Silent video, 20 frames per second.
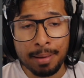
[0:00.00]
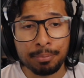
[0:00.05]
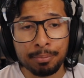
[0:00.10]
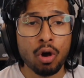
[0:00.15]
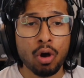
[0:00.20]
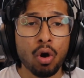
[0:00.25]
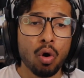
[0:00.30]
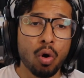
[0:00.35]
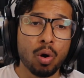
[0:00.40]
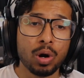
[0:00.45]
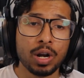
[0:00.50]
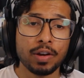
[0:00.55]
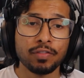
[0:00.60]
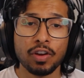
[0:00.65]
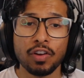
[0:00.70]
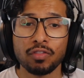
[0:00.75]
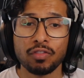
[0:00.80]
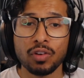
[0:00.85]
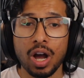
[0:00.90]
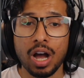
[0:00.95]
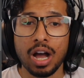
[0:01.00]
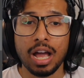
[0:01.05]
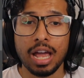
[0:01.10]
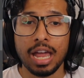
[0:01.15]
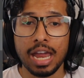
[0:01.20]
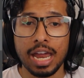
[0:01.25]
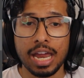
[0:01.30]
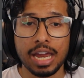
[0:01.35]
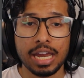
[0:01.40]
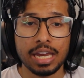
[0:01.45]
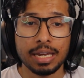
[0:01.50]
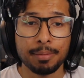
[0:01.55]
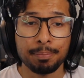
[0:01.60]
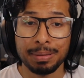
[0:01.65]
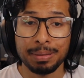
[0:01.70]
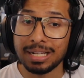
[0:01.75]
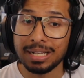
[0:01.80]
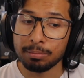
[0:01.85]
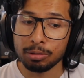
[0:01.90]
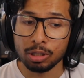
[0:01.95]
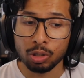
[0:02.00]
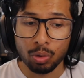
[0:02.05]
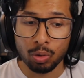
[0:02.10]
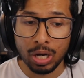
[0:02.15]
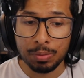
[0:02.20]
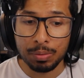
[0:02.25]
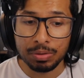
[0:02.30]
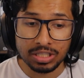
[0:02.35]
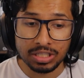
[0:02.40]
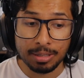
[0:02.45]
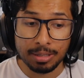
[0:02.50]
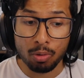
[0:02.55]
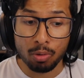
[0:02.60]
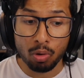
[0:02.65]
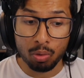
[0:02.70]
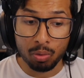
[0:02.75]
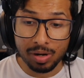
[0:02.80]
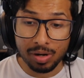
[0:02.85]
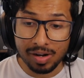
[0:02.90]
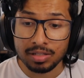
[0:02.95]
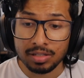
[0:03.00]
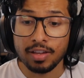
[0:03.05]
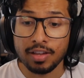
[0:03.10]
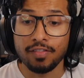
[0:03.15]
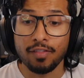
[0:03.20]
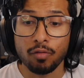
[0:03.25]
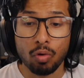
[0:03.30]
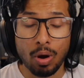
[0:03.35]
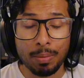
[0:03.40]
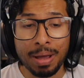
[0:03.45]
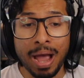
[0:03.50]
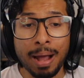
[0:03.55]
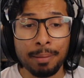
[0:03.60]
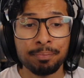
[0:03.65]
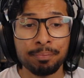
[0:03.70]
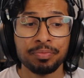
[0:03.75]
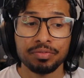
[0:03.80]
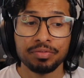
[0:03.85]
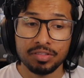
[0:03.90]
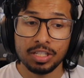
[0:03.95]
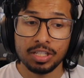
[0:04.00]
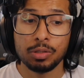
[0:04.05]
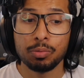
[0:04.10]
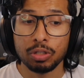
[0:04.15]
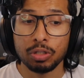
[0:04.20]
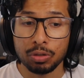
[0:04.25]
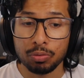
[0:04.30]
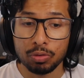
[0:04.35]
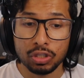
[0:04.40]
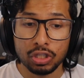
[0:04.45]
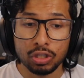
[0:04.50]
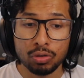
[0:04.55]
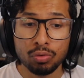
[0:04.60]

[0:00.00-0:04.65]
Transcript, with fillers: or if you've got a PWA, which is a progressive web app, this is what you would use.